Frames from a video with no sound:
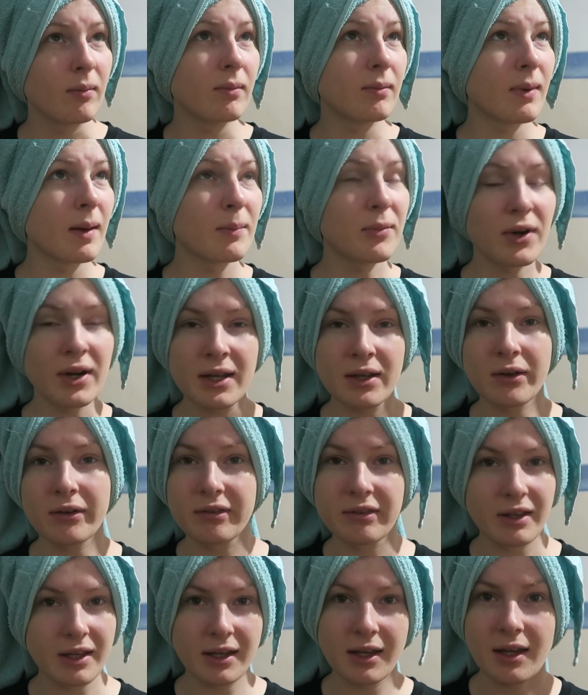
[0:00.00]
my brain
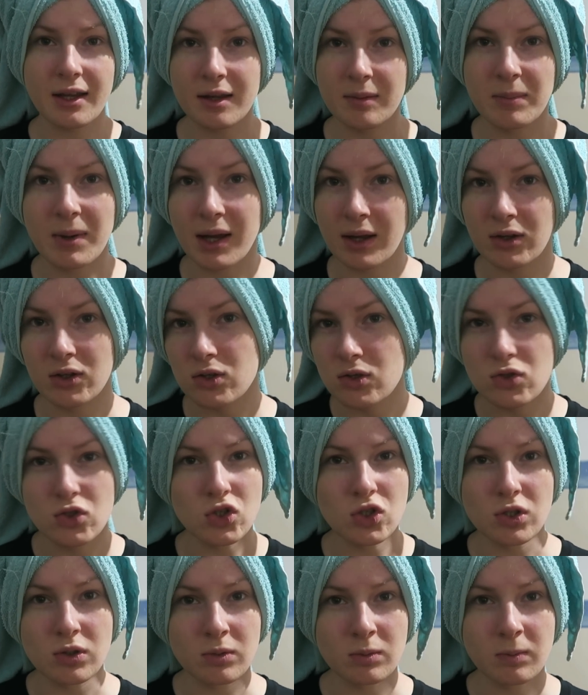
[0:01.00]
got thinking about
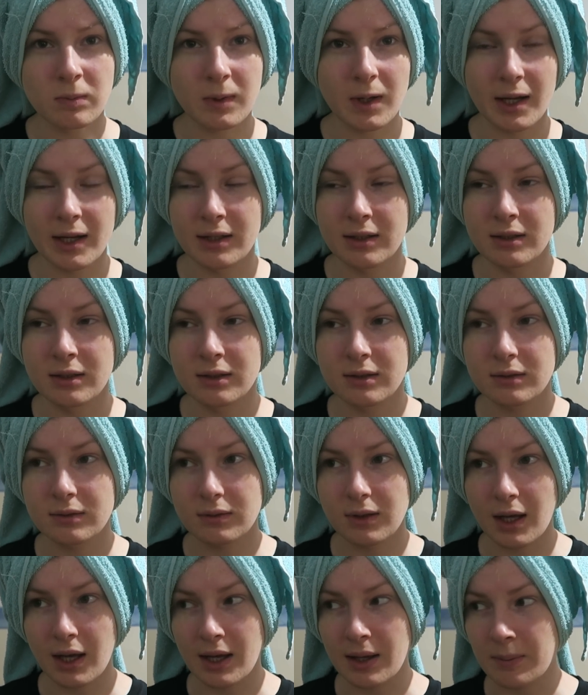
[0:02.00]
YouTube, and
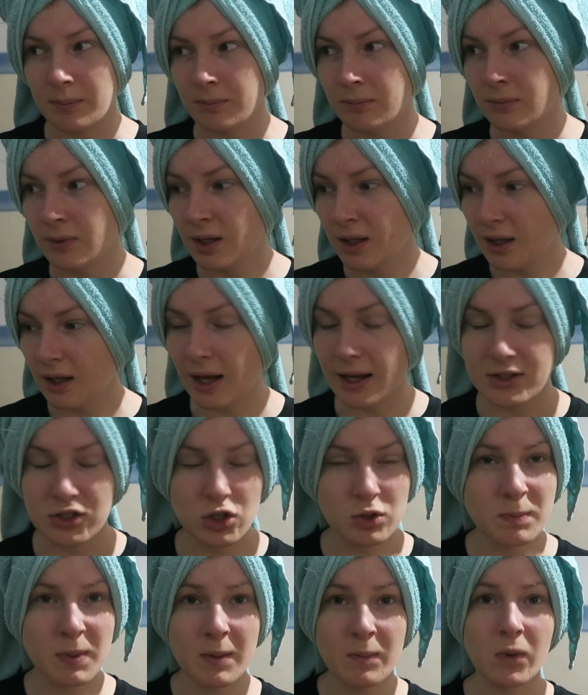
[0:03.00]
I'd
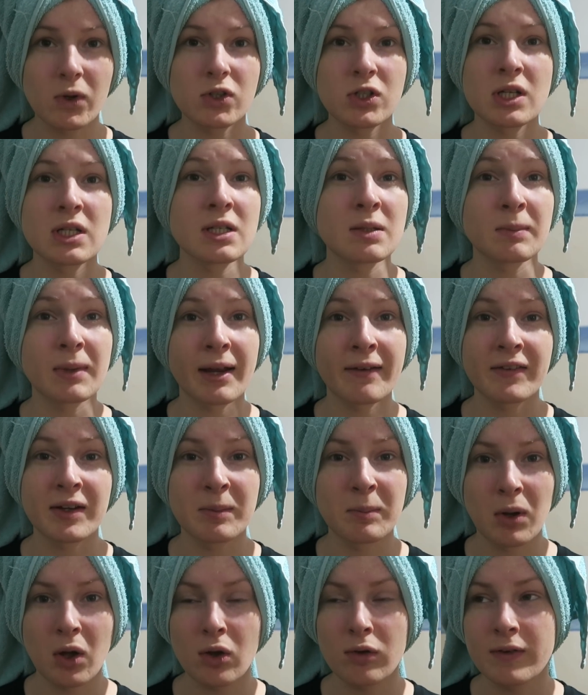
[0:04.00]
just been watching some Larry
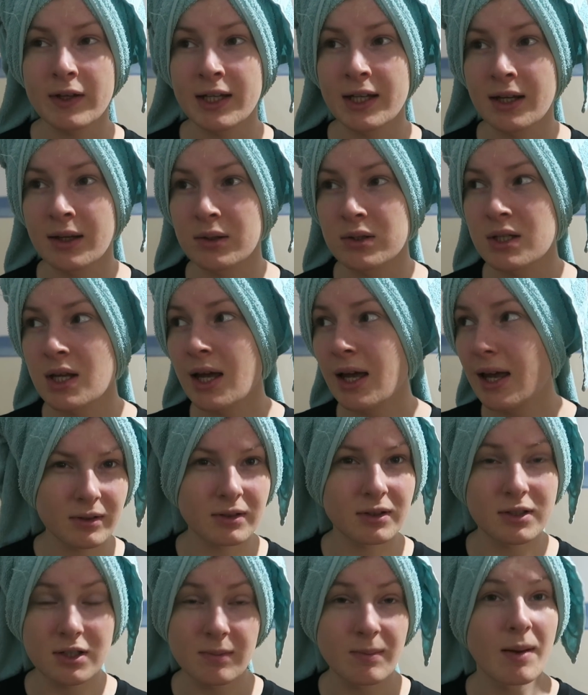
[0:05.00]
and Paul videos,
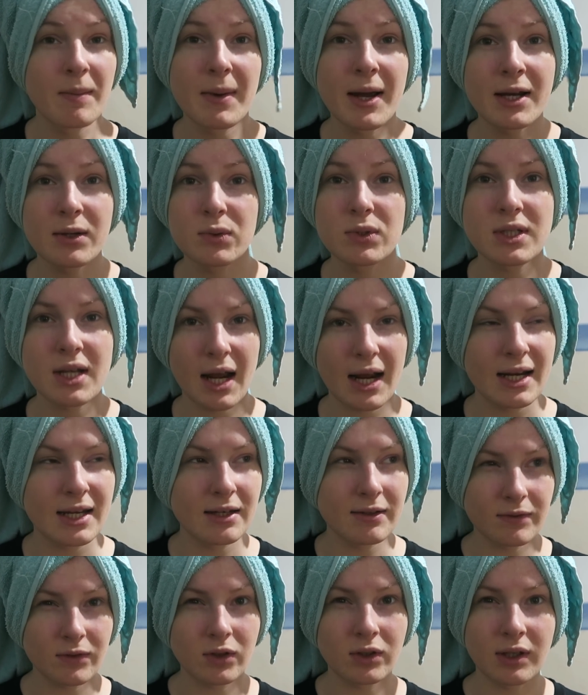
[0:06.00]
so my mind was
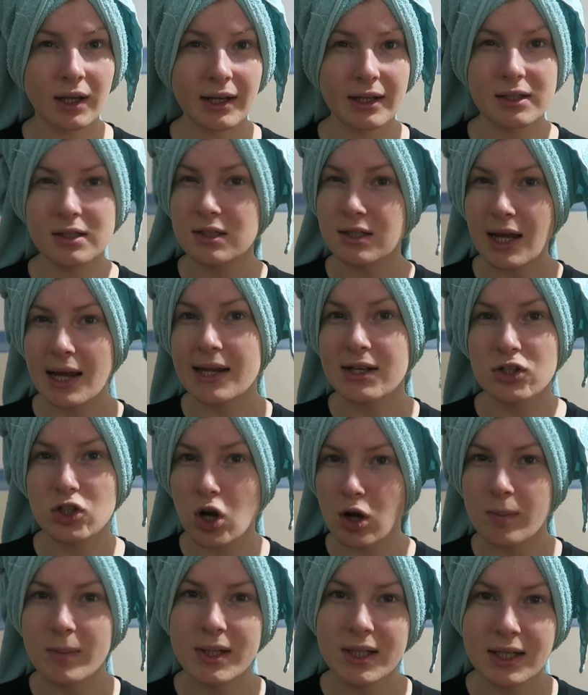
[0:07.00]
kind of on like sketch
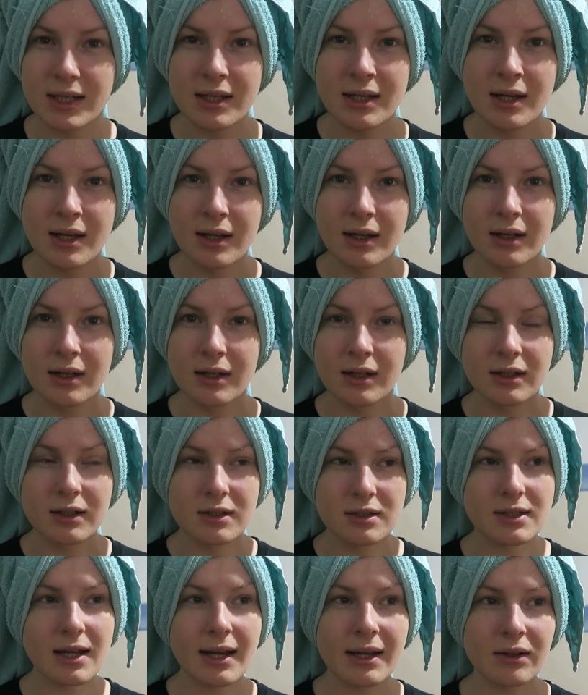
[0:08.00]
comedy
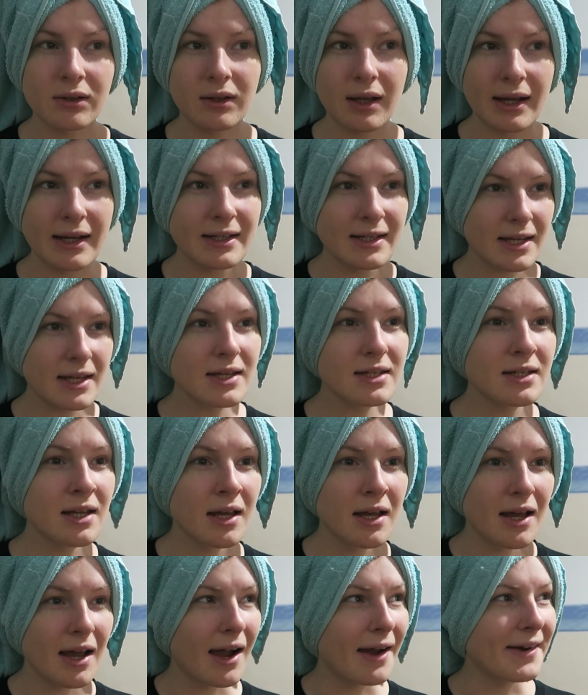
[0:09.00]
style ideas,
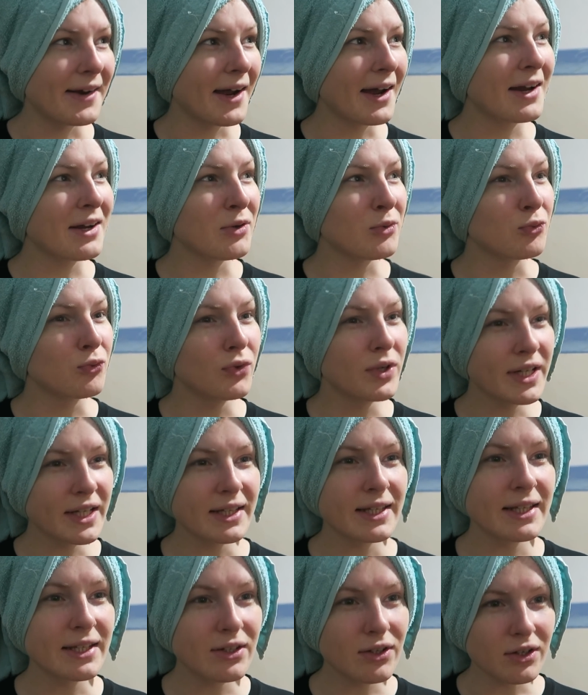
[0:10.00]
and I had a
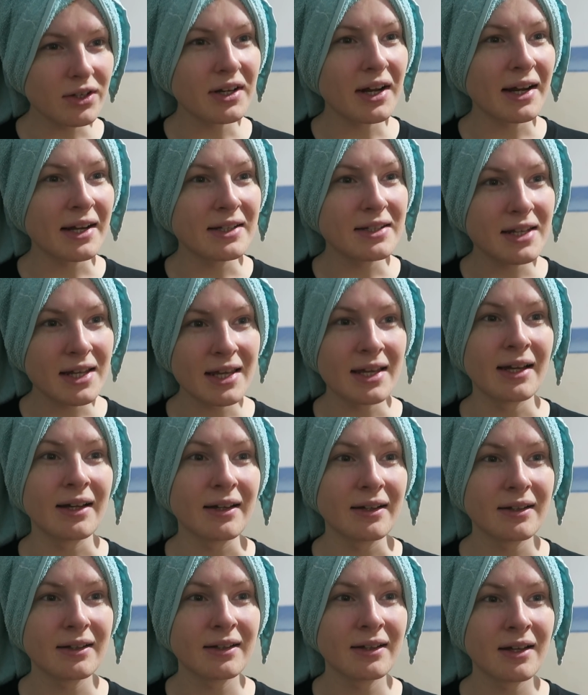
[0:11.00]
really good
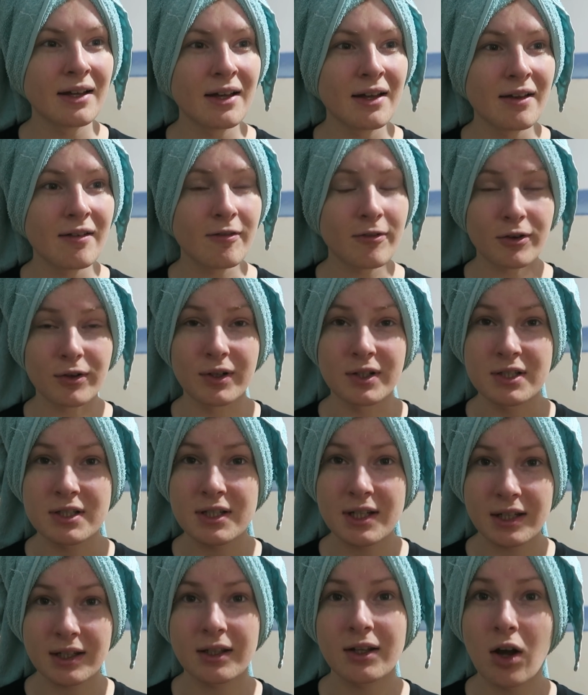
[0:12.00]
idea for a
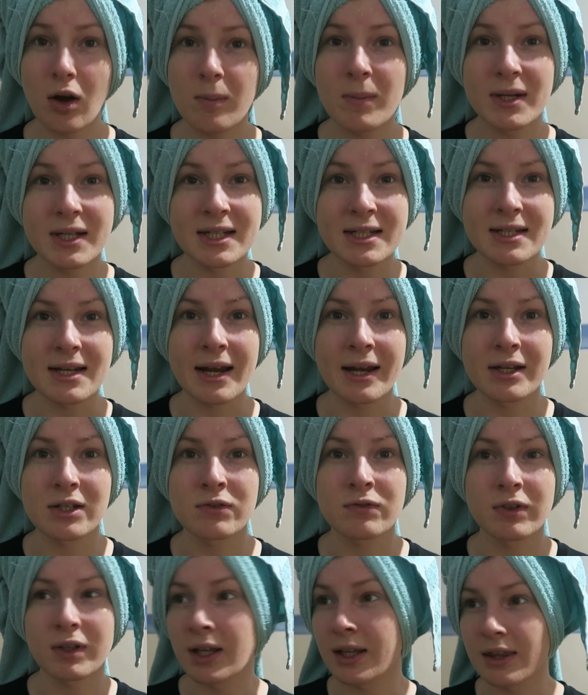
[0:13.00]
comedy
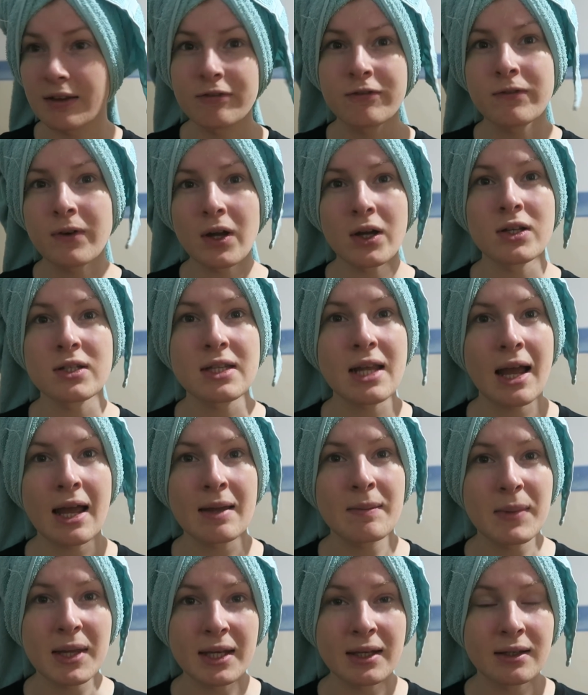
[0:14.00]
sketch for like the first
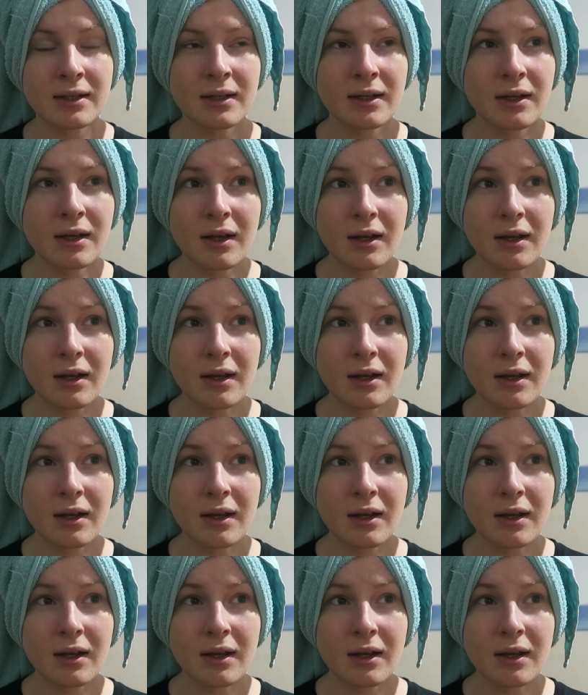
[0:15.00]
time in,